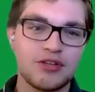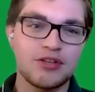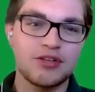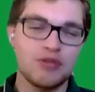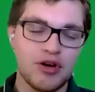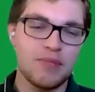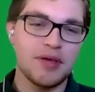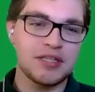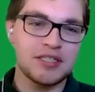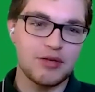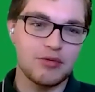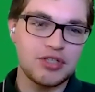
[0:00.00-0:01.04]
do go and make
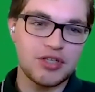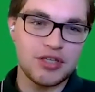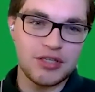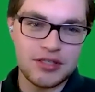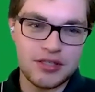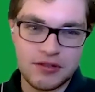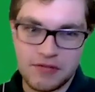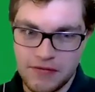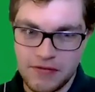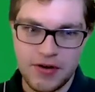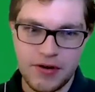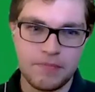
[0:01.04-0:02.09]
sandwiches
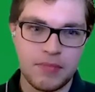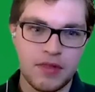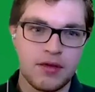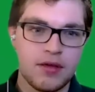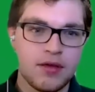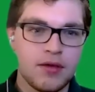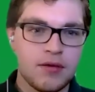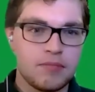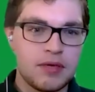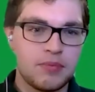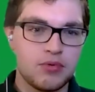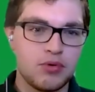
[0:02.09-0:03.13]
for
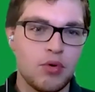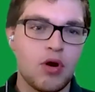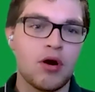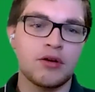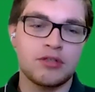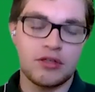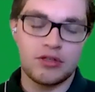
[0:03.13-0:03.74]
people who are